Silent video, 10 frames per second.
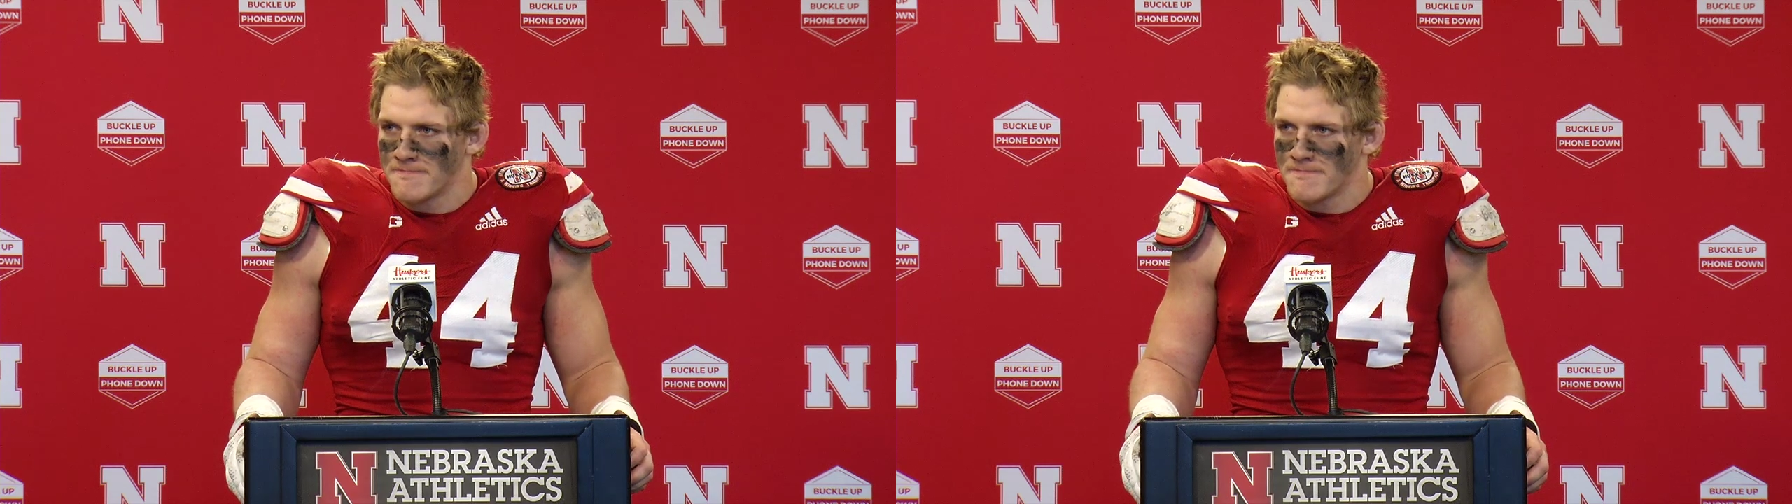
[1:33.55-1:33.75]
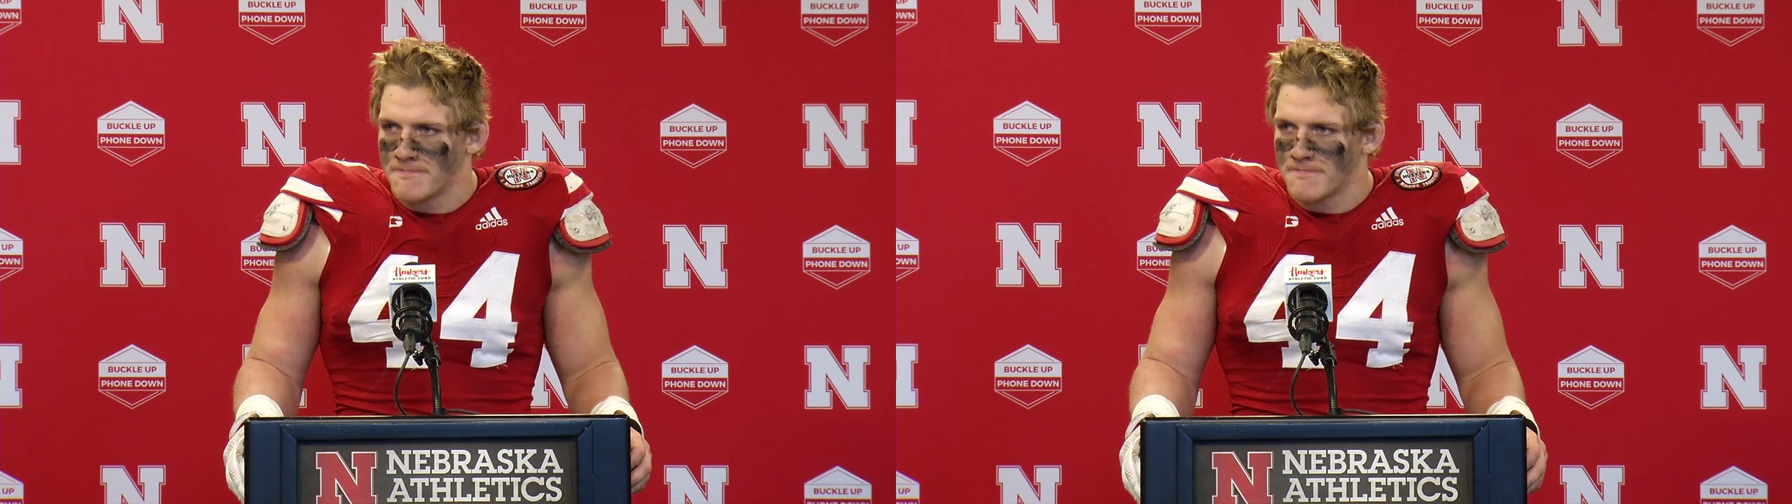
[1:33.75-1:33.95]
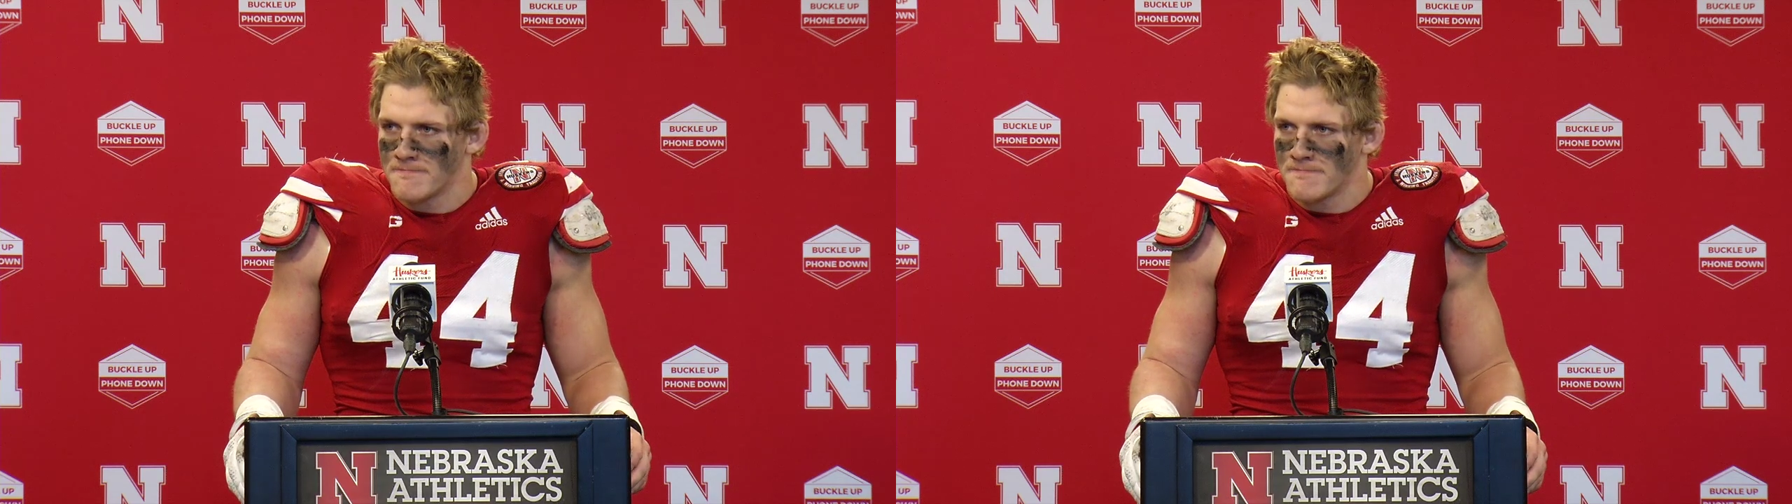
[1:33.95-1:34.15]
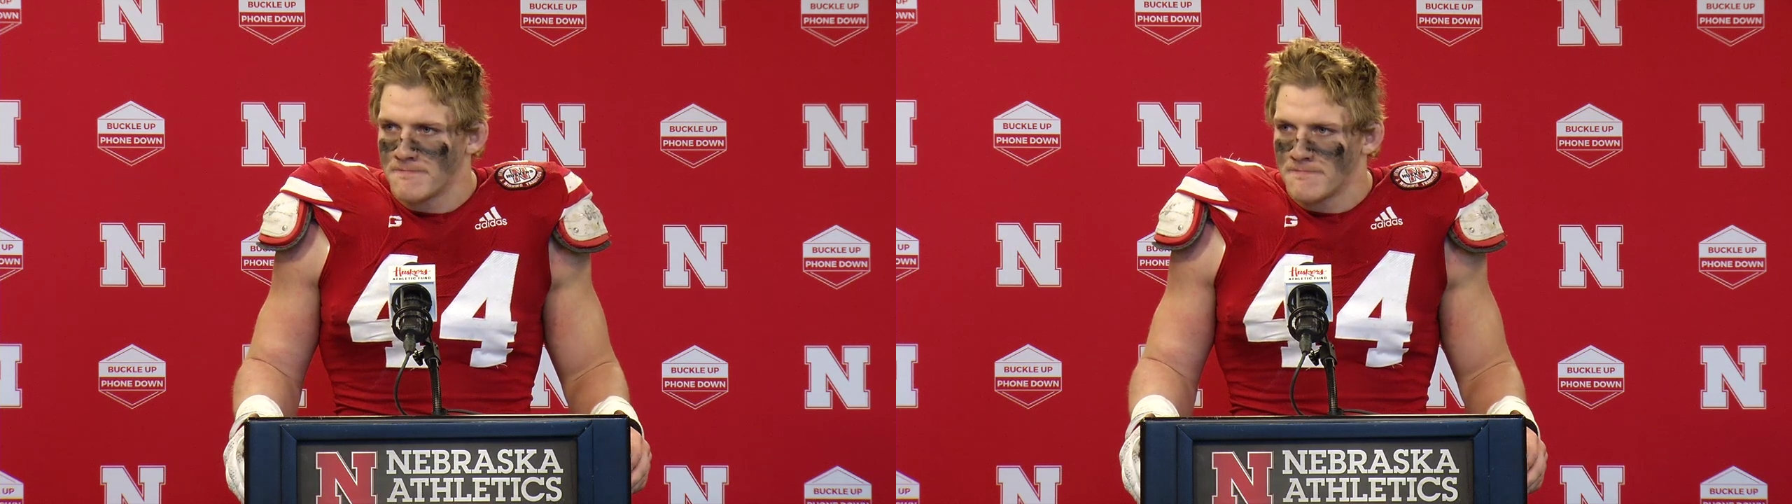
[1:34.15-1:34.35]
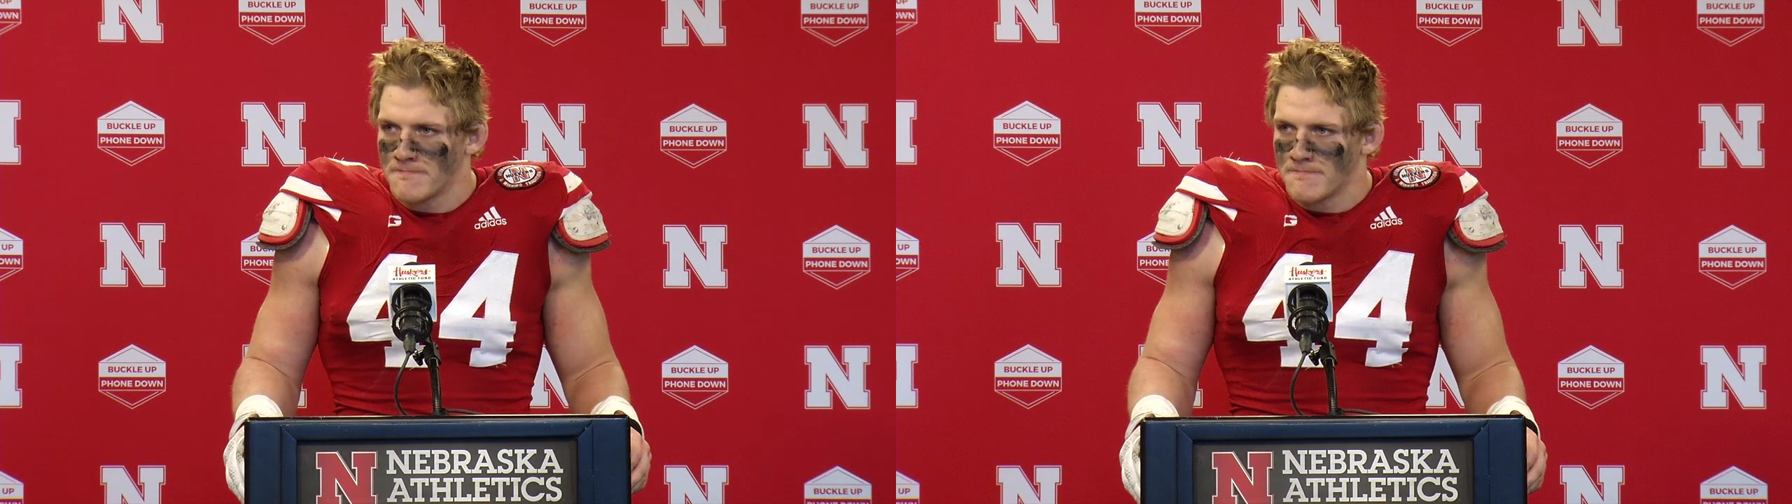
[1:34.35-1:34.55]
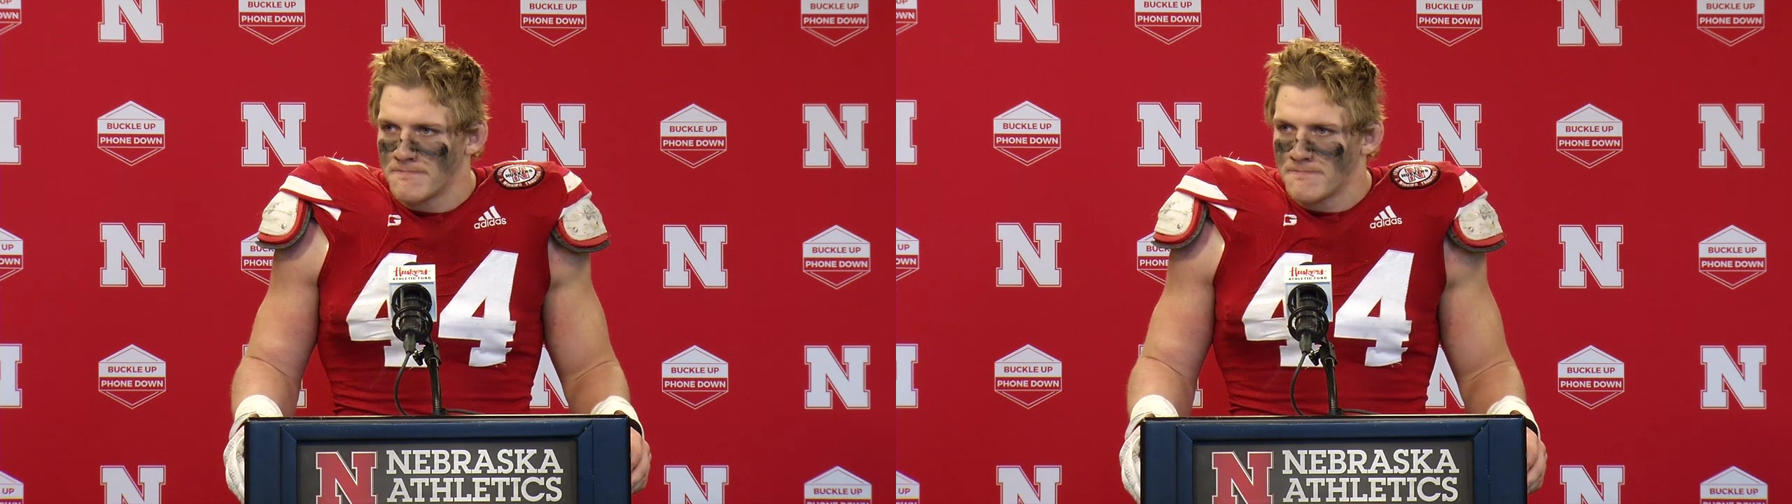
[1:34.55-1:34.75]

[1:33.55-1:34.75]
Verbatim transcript: feel that in the fourth